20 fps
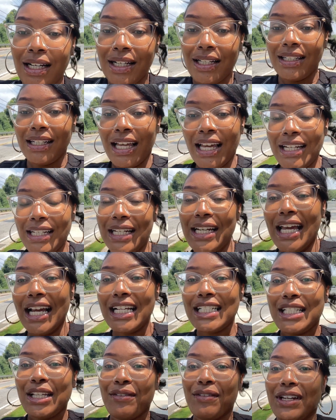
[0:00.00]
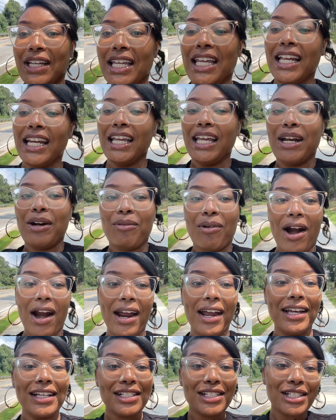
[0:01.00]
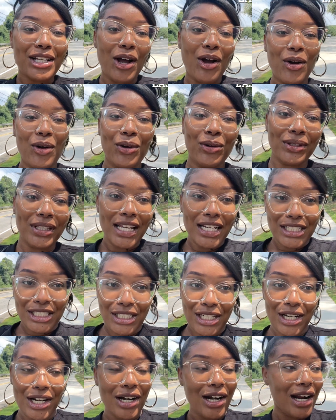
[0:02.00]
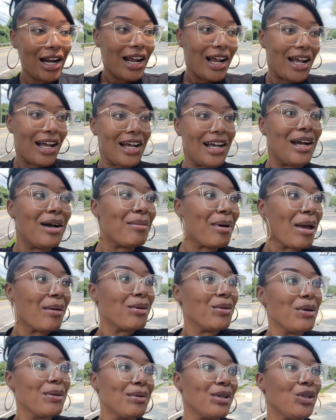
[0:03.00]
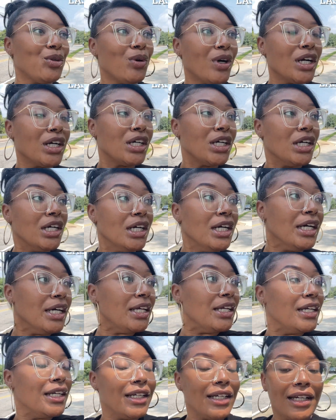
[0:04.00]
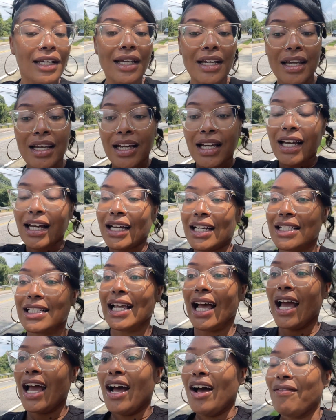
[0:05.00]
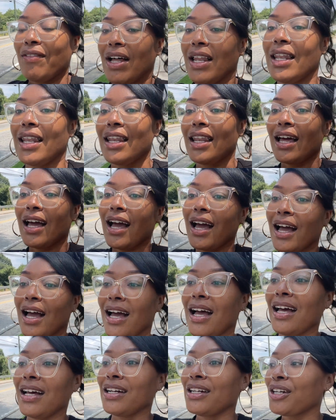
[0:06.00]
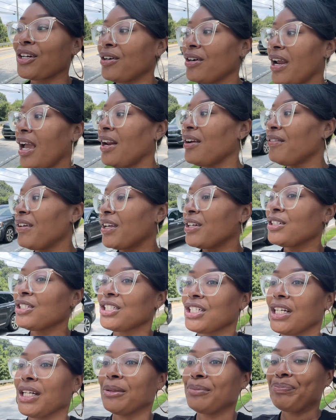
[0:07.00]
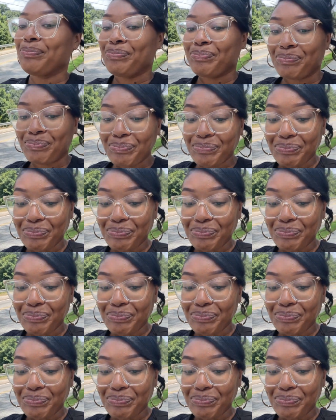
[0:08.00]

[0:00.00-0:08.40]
Let the negativity get in, right? So this year, baby, we've been doing good because I have a lot of creative energy.